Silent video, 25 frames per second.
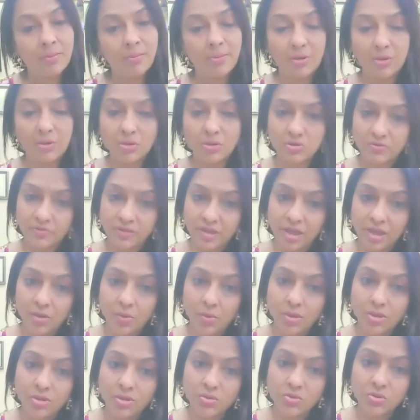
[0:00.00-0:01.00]
Because we are
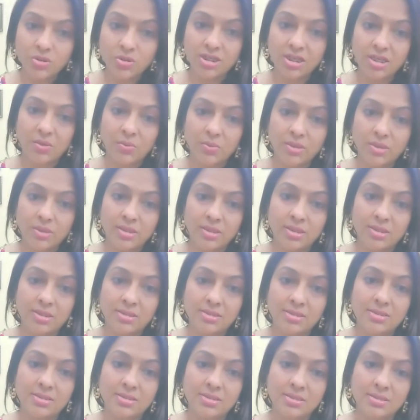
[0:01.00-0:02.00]
going to deal with
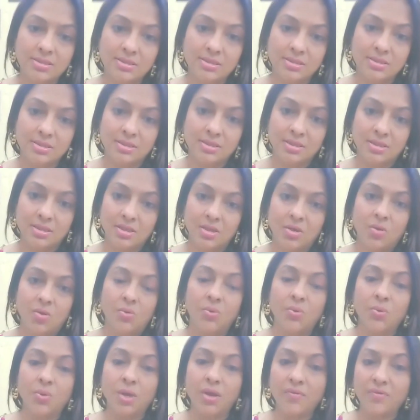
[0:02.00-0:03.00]
this,
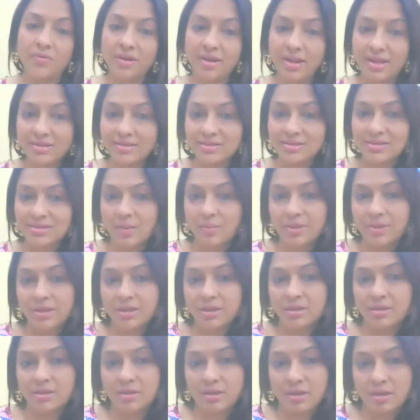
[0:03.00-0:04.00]
whoever has come
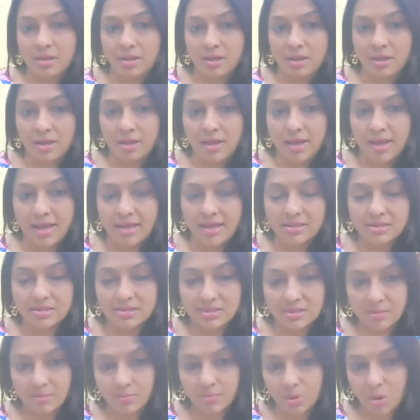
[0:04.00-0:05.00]
in as
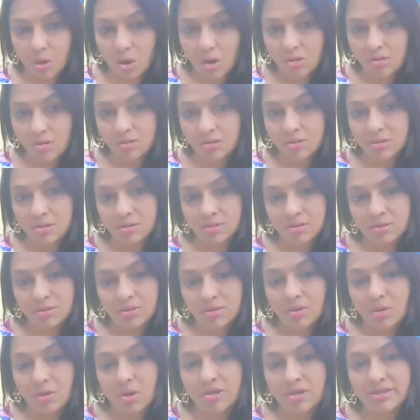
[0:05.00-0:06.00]
the block
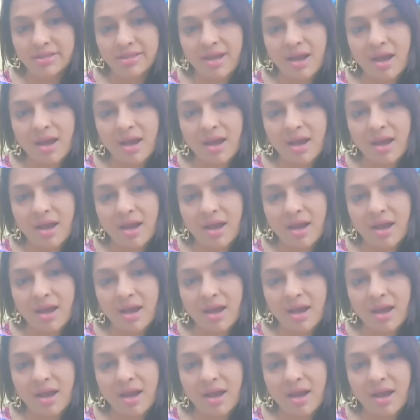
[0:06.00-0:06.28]
or the